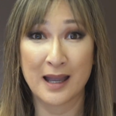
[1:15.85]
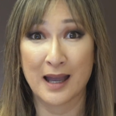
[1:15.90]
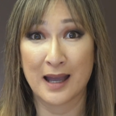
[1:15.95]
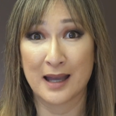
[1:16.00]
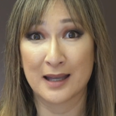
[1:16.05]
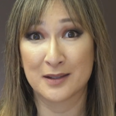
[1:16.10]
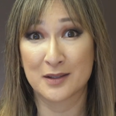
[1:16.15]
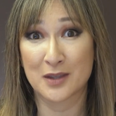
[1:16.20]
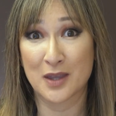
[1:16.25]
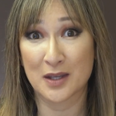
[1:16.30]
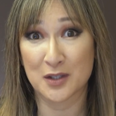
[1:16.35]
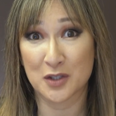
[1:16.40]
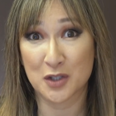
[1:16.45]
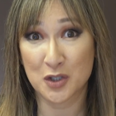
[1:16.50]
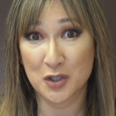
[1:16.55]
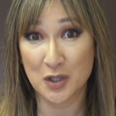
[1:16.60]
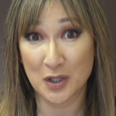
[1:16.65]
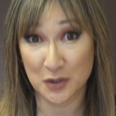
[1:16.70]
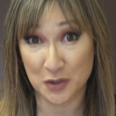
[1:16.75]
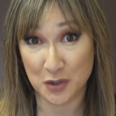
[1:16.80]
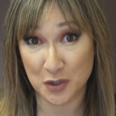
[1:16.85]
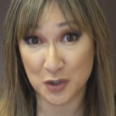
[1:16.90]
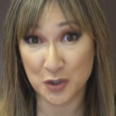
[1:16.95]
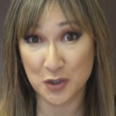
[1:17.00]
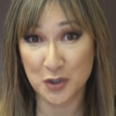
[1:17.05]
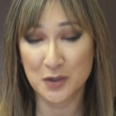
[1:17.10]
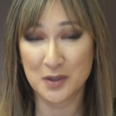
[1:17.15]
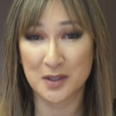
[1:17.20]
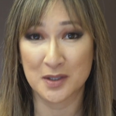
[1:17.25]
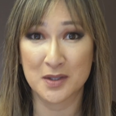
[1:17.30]
and
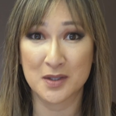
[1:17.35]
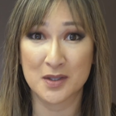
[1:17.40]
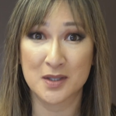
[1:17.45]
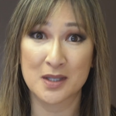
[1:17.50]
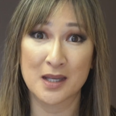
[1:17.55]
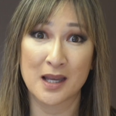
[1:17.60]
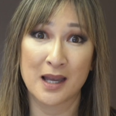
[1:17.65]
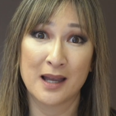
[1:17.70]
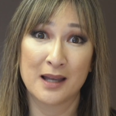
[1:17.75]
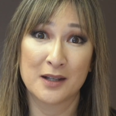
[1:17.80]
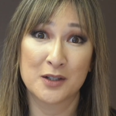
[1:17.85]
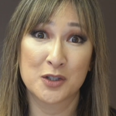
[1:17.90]
students